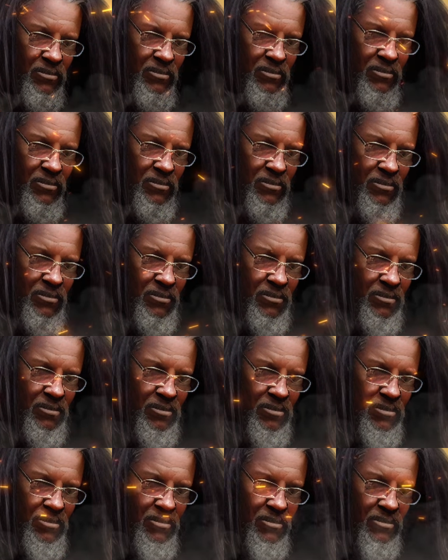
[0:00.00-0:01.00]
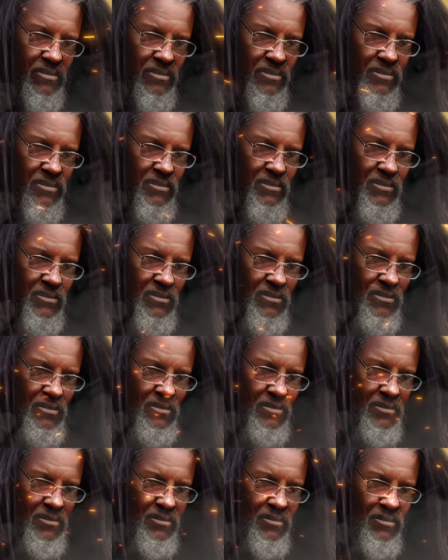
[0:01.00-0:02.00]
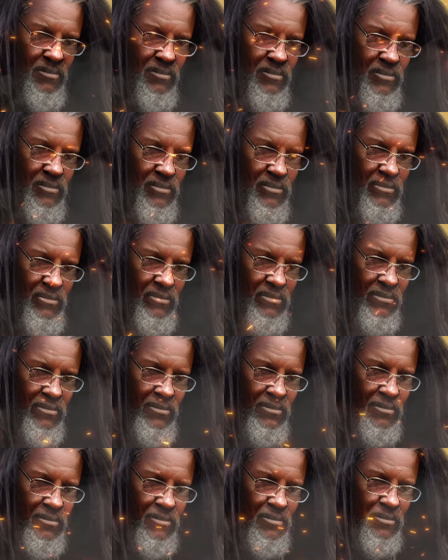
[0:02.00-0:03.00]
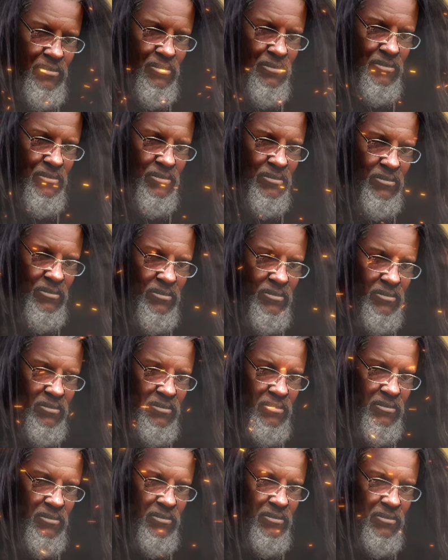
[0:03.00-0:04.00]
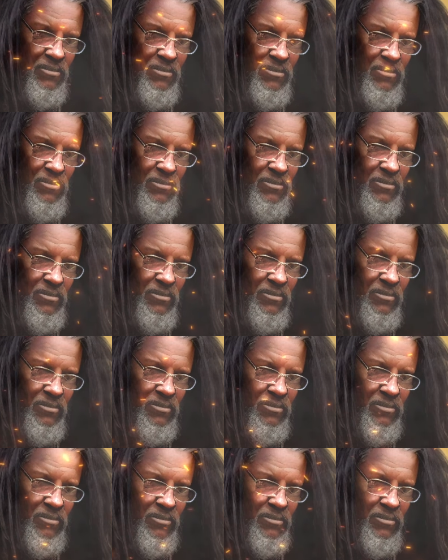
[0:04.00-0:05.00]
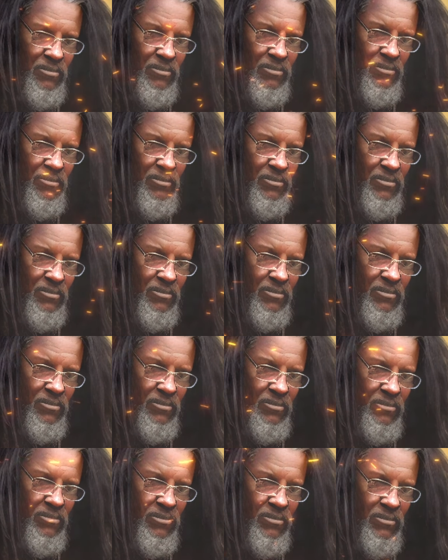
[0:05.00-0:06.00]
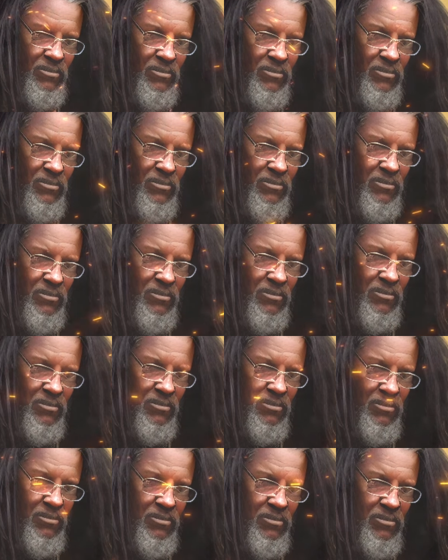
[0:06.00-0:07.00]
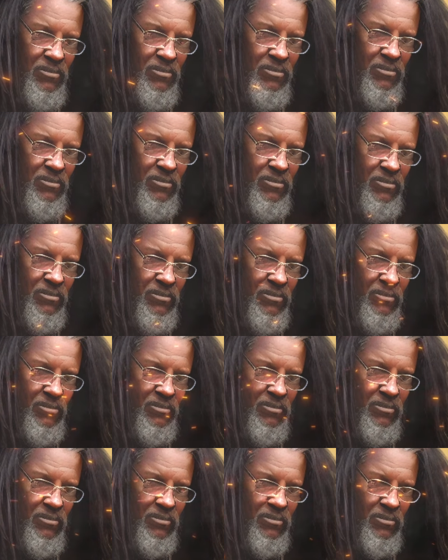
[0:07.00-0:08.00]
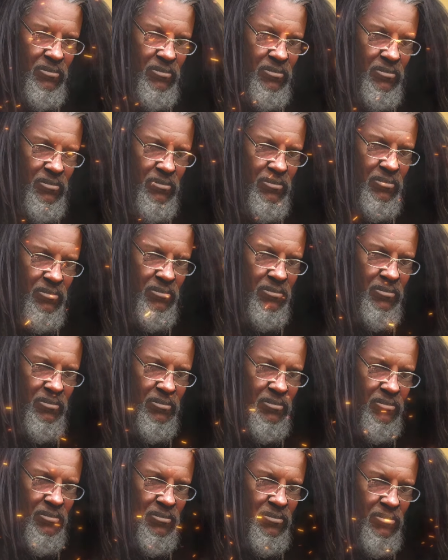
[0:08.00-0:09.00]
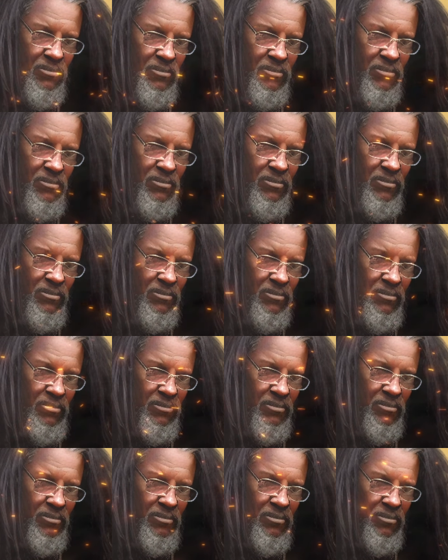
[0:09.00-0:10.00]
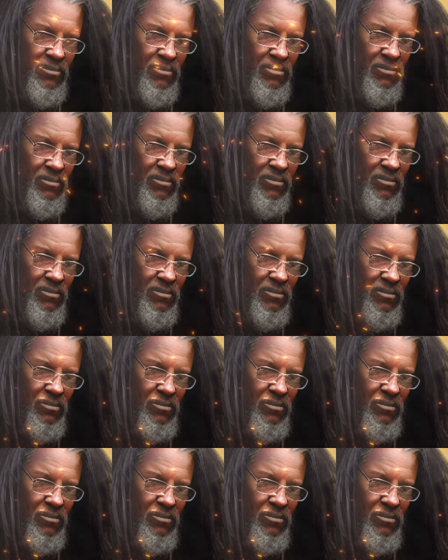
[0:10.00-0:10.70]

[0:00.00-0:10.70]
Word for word: Oh, well, I Need will. you I to just tell her won't. the I just that won't we have. have I won't have a chance to talk to her for very long before I have to leave Right. out. But if you can help me out, I appreciate it.